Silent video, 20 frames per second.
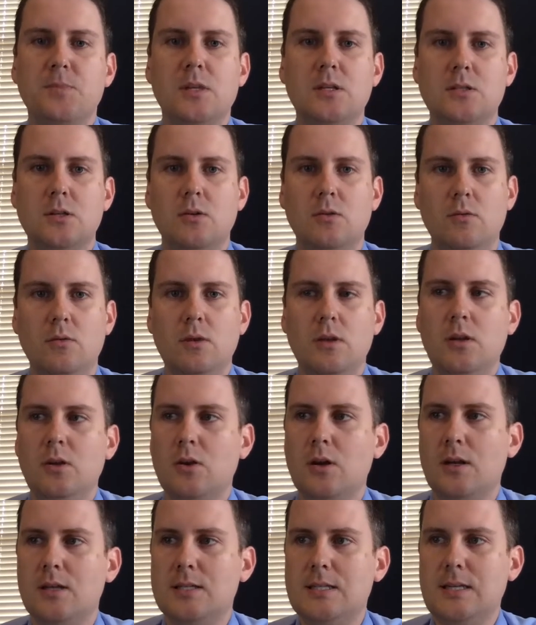So
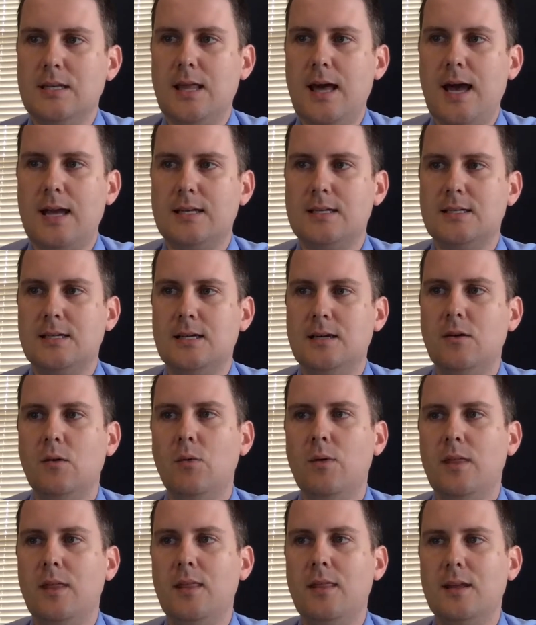you're going to see that
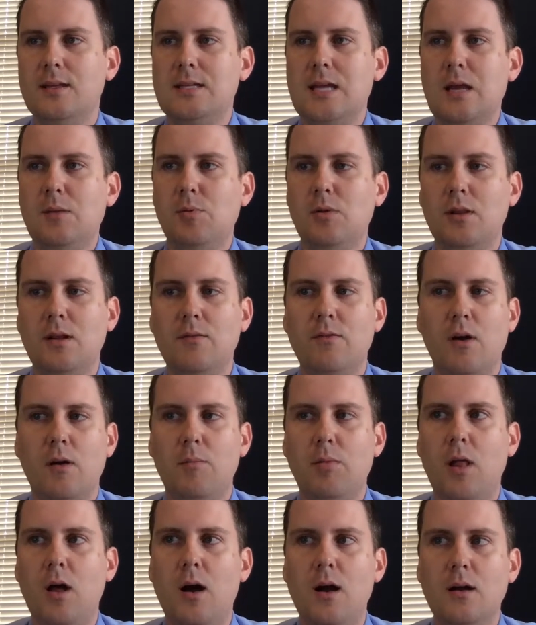within the table of our
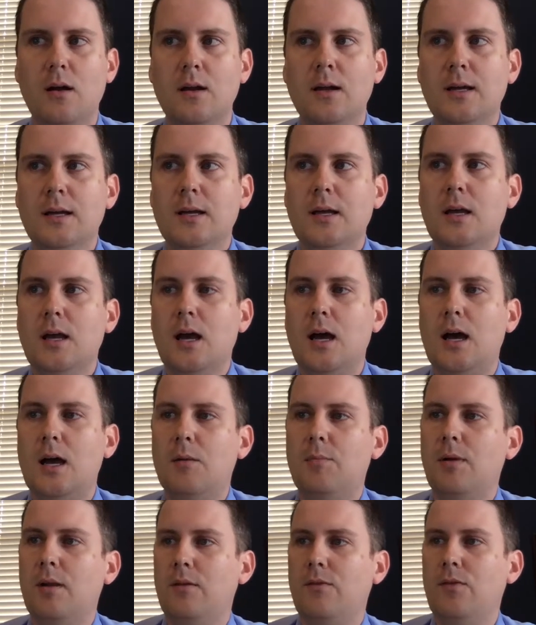blog,
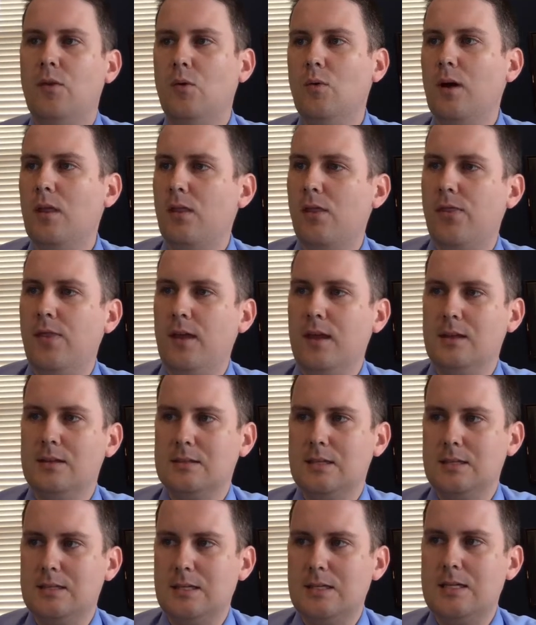but a few other
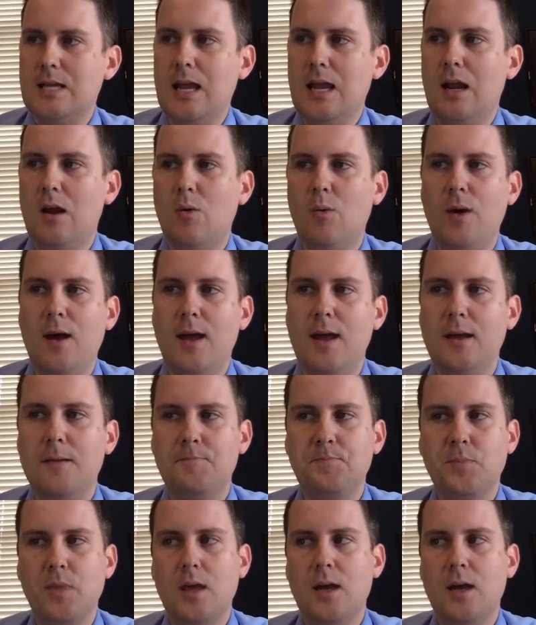things as a takeaway.